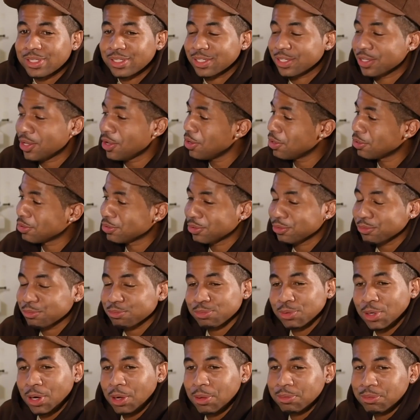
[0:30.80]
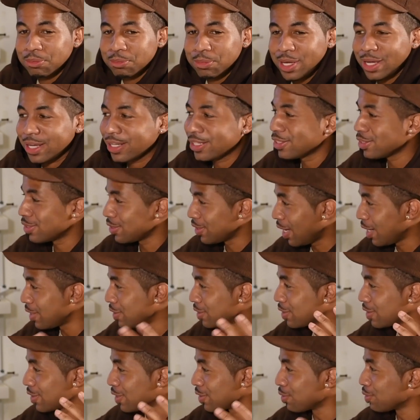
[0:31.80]
Yeah, no problem, man.
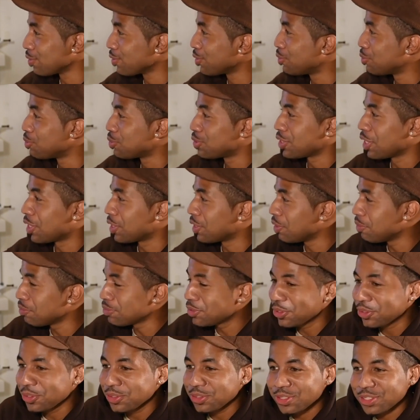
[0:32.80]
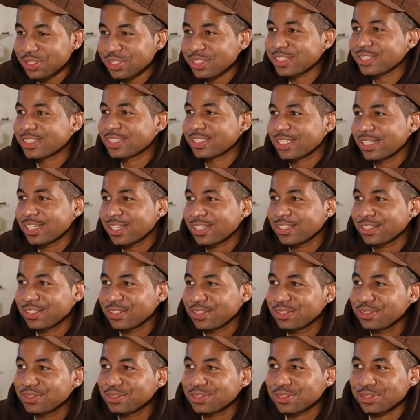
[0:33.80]
Nice little new setup, dude. Looking sick,
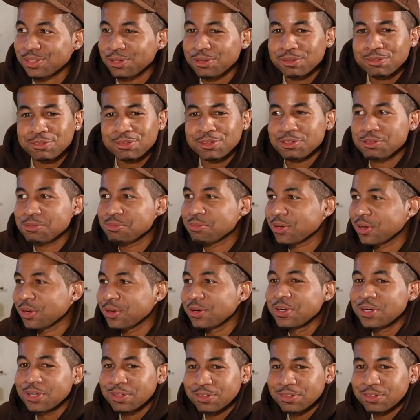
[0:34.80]
dude. Stoked for you, bro.